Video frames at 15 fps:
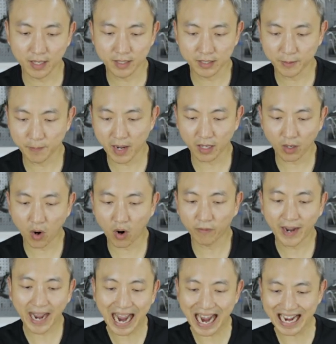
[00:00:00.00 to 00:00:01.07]
is made
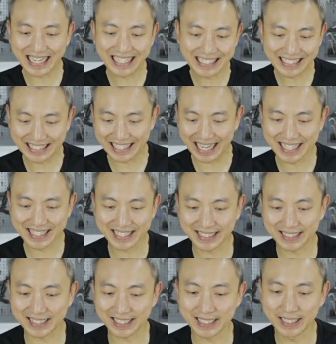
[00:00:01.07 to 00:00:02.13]
of high
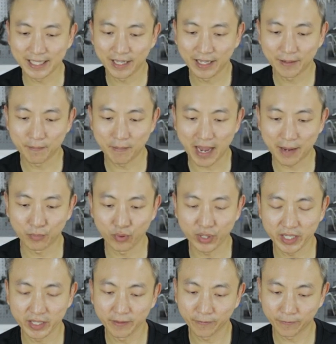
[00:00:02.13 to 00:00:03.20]
density
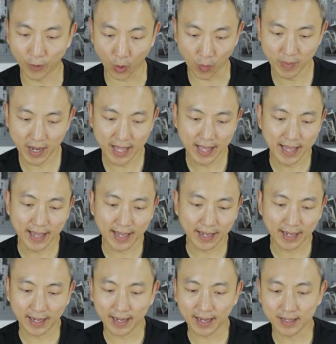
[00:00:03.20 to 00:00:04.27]
memory foam
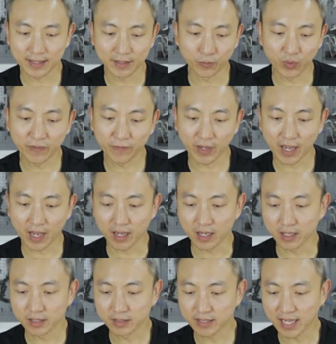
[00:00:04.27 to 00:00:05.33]
and with
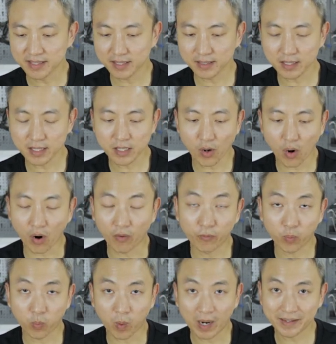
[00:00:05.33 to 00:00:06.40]
a density of
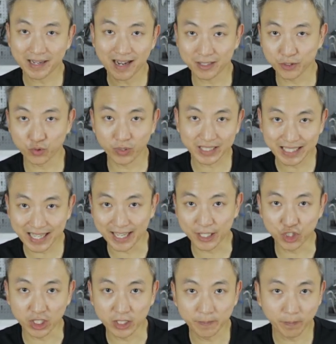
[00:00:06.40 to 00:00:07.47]
100
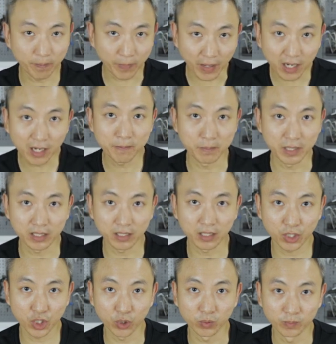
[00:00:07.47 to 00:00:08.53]
kg per
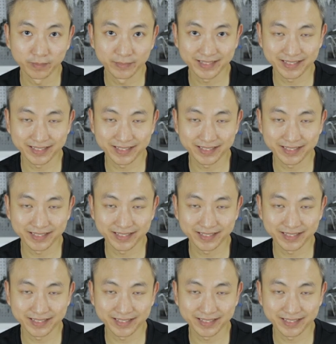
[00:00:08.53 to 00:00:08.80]
meter cube.